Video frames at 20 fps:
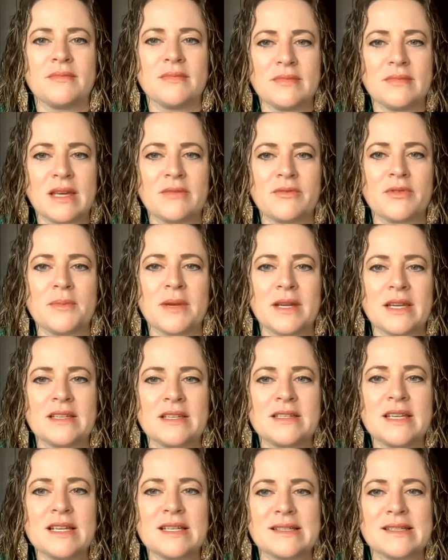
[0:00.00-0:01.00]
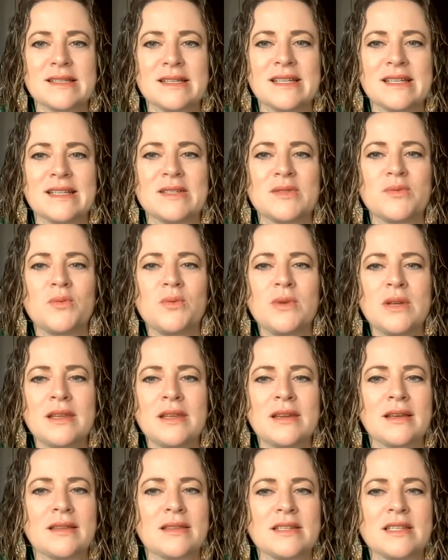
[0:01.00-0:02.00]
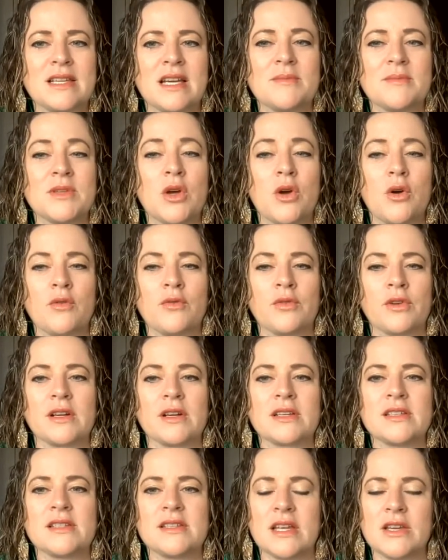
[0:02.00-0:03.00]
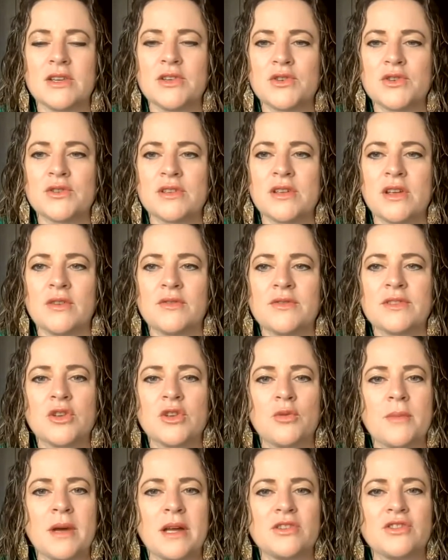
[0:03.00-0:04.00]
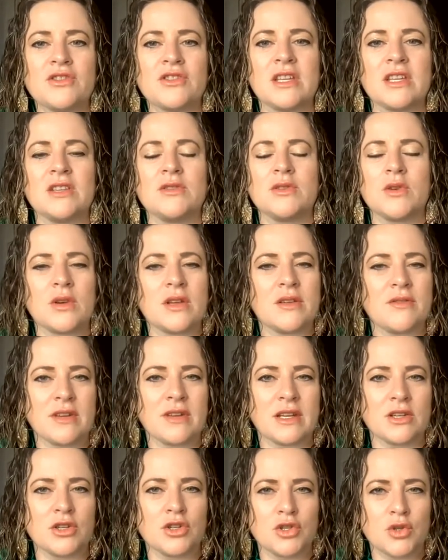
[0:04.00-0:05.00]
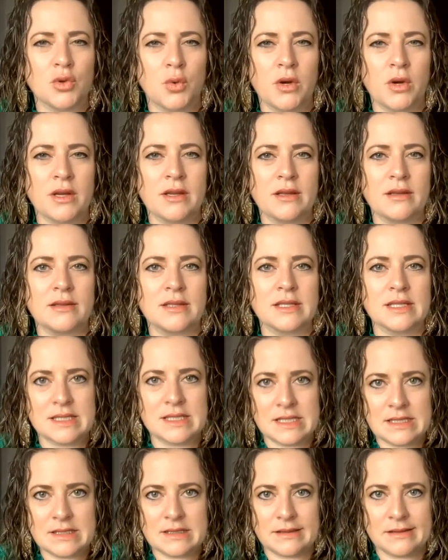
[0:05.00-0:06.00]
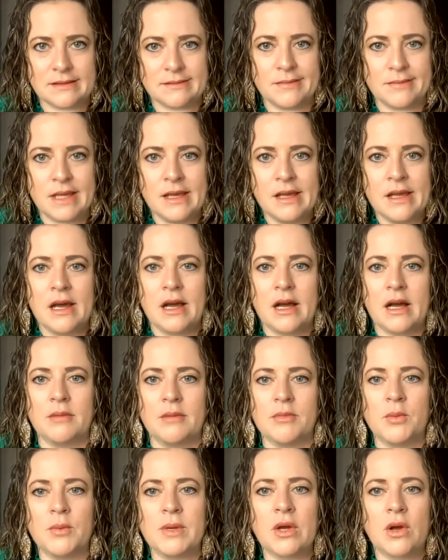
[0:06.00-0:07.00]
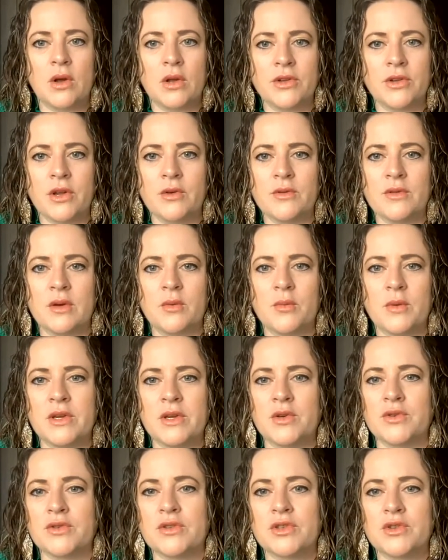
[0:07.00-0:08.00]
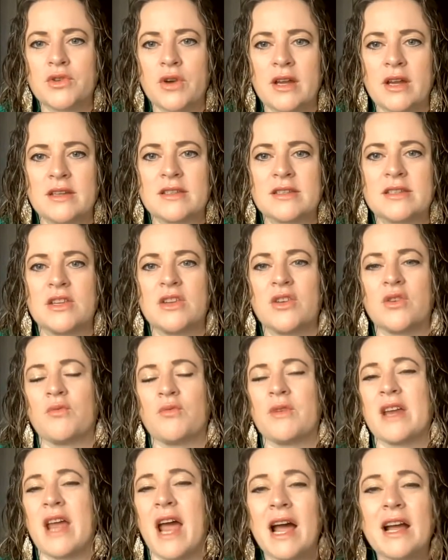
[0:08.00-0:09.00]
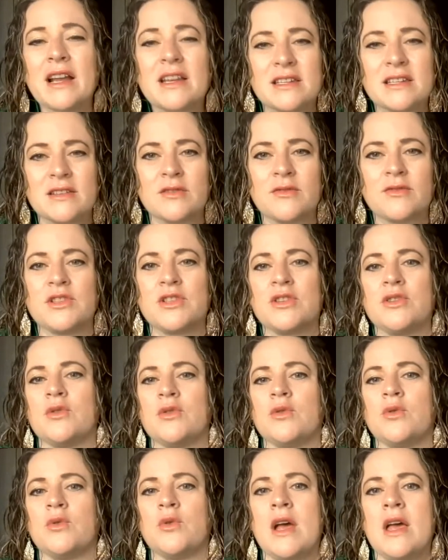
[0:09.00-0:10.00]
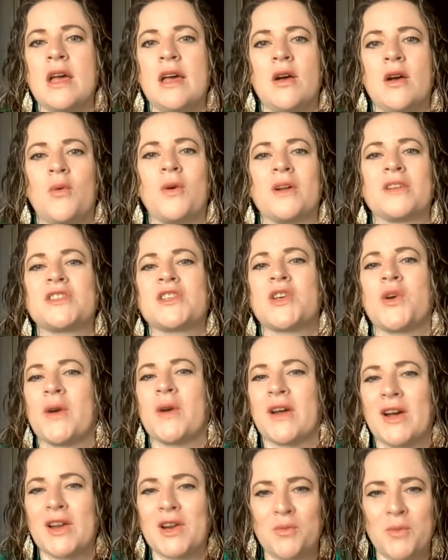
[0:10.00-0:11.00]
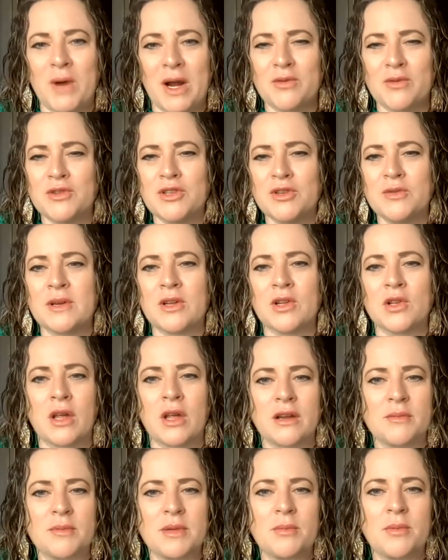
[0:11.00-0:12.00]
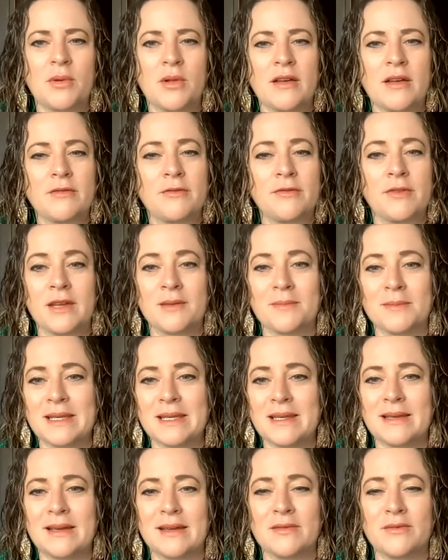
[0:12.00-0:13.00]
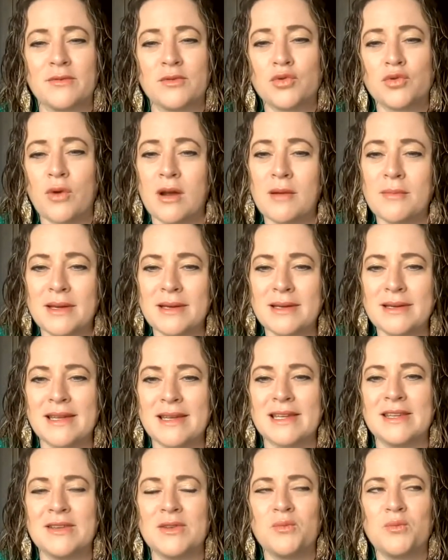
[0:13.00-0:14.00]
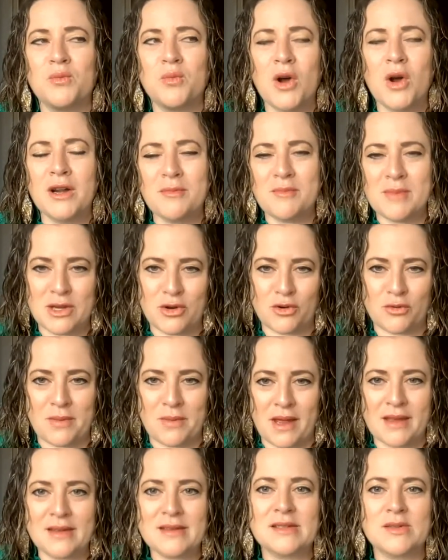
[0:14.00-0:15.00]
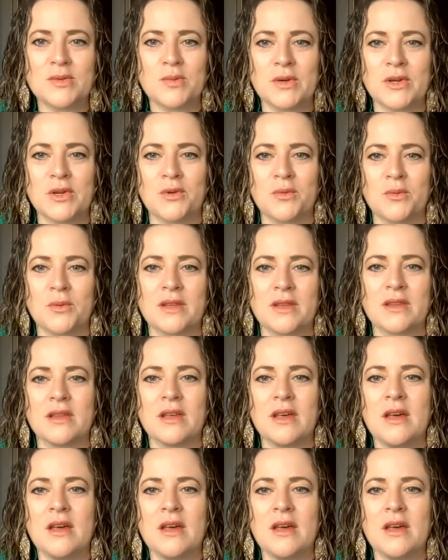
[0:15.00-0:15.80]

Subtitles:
everybody does it, it's really not the time to overextend yourself so much that you don't even enjoy the season. We all know that when you're stressed, you're reactive to what's going on around you. And a lot of people have family kind of drama, and you want to be your best when you're with